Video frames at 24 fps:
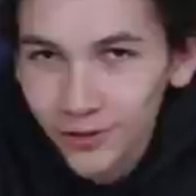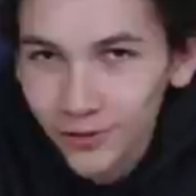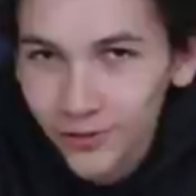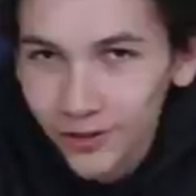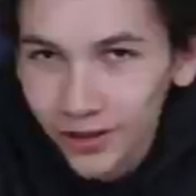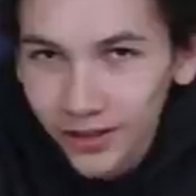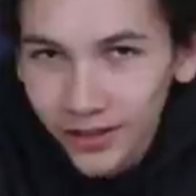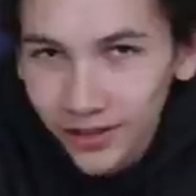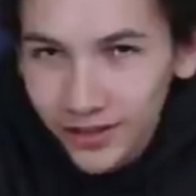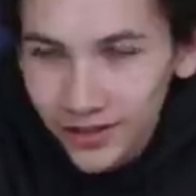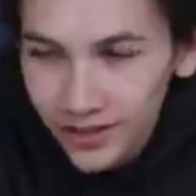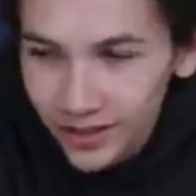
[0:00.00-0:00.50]
So
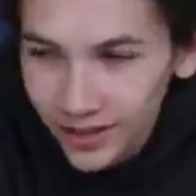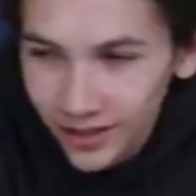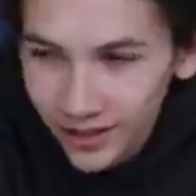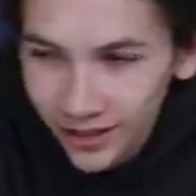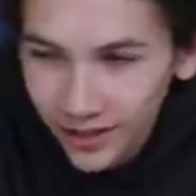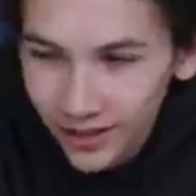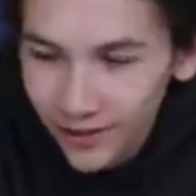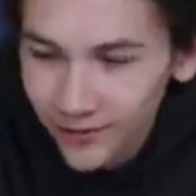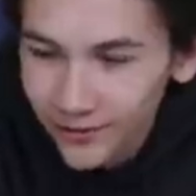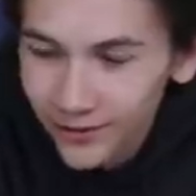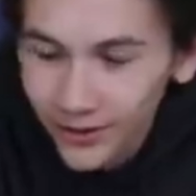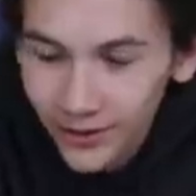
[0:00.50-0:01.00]
Franklin's like
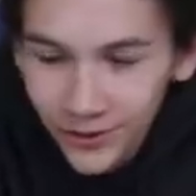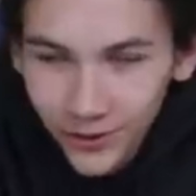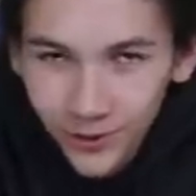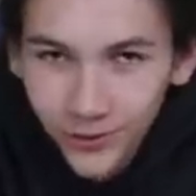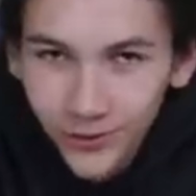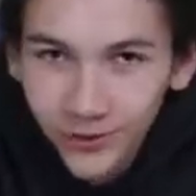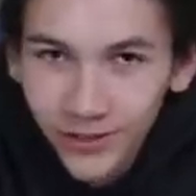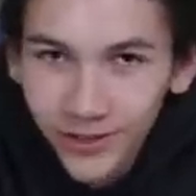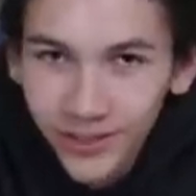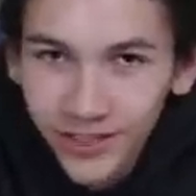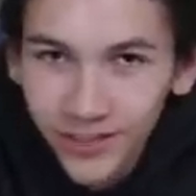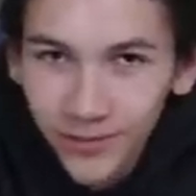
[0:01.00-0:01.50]
11 years
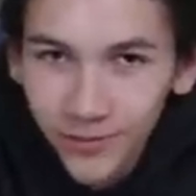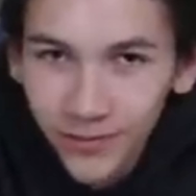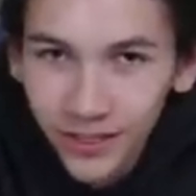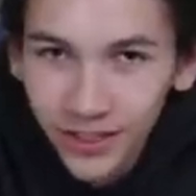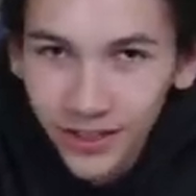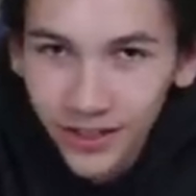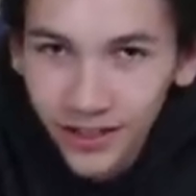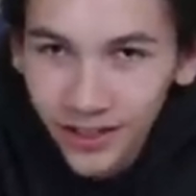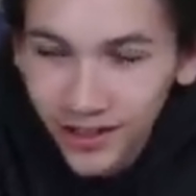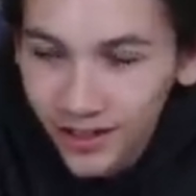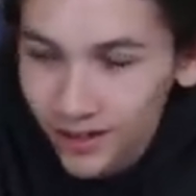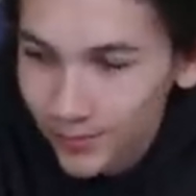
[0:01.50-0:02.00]
old or
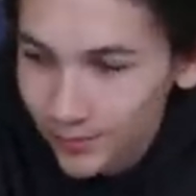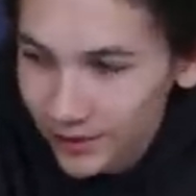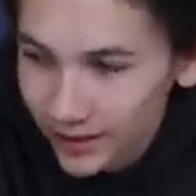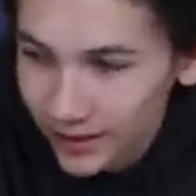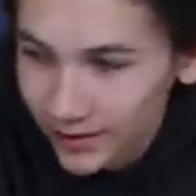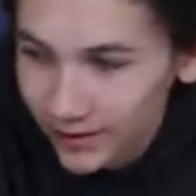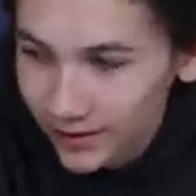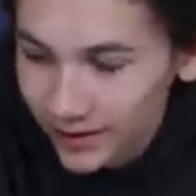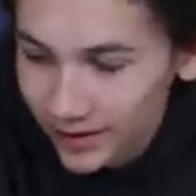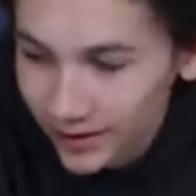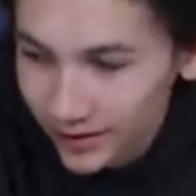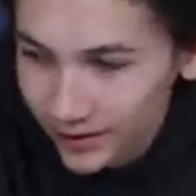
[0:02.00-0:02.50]
something. I got him a
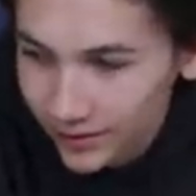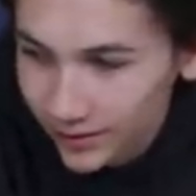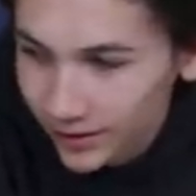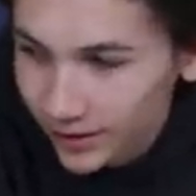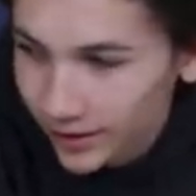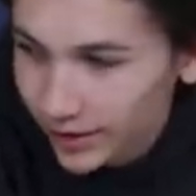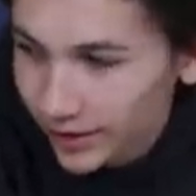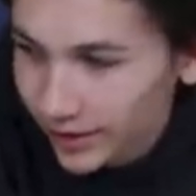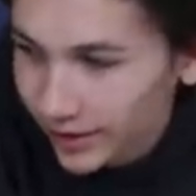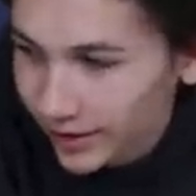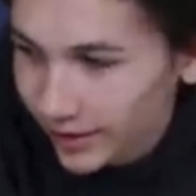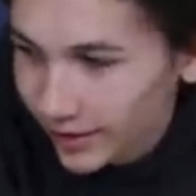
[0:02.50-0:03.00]
year
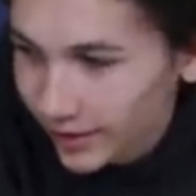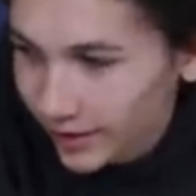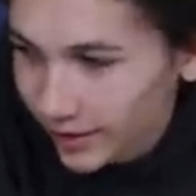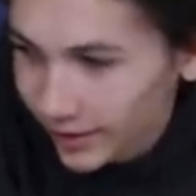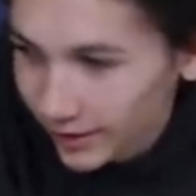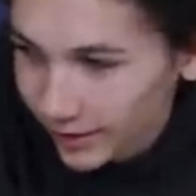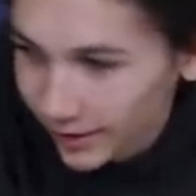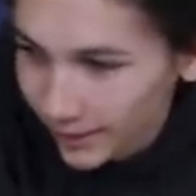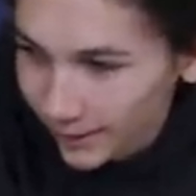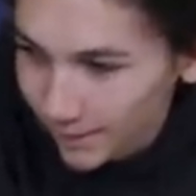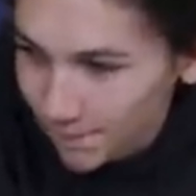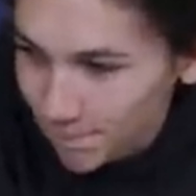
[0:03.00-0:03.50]
ago.
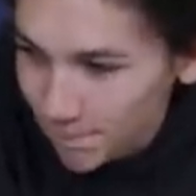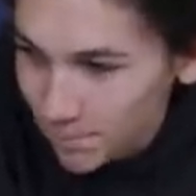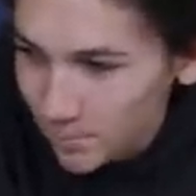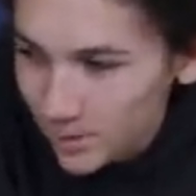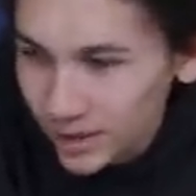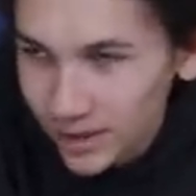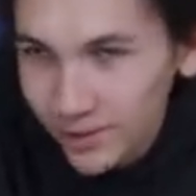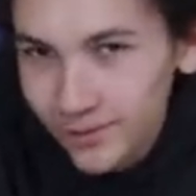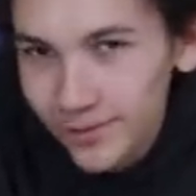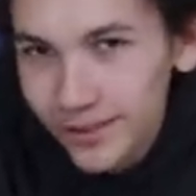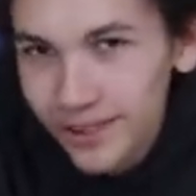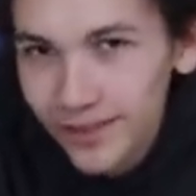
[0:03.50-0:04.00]

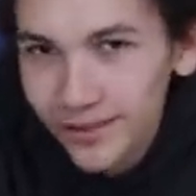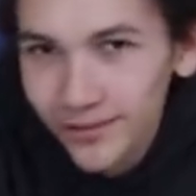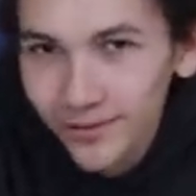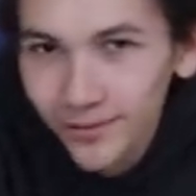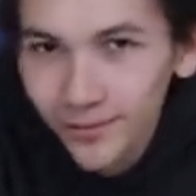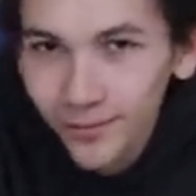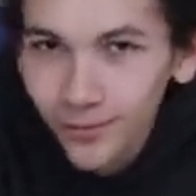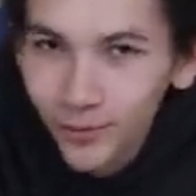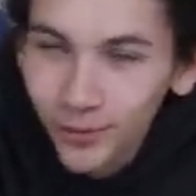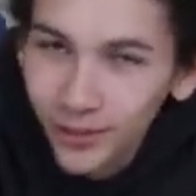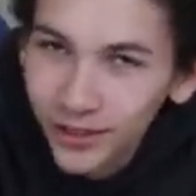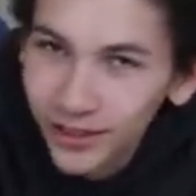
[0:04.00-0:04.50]
He was
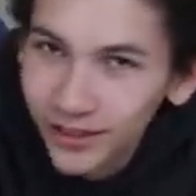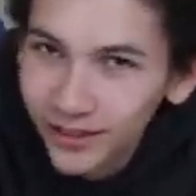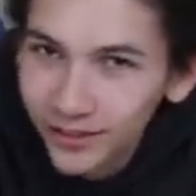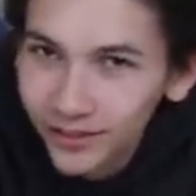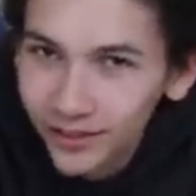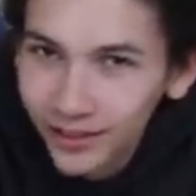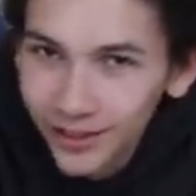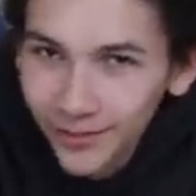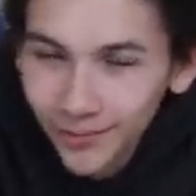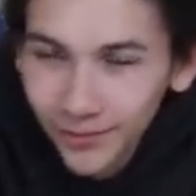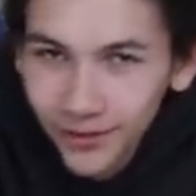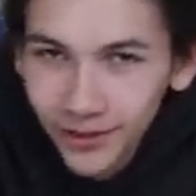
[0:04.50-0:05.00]
in pretty
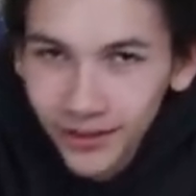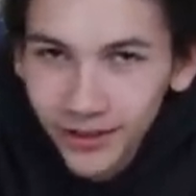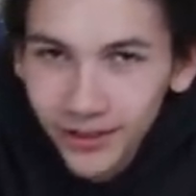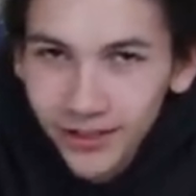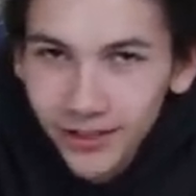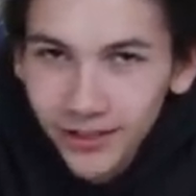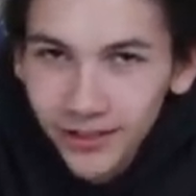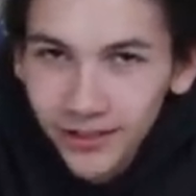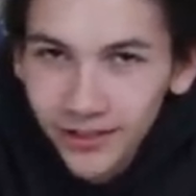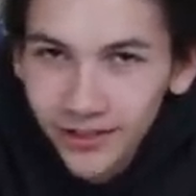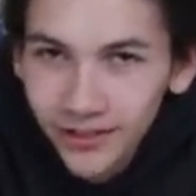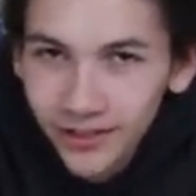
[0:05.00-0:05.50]
lame
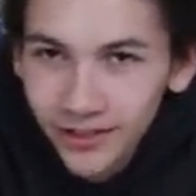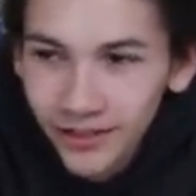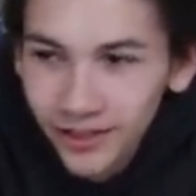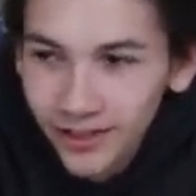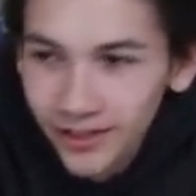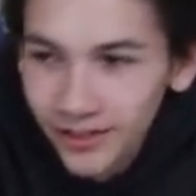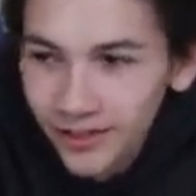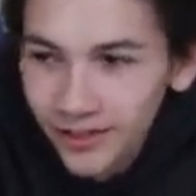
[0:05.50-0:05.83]
conditions,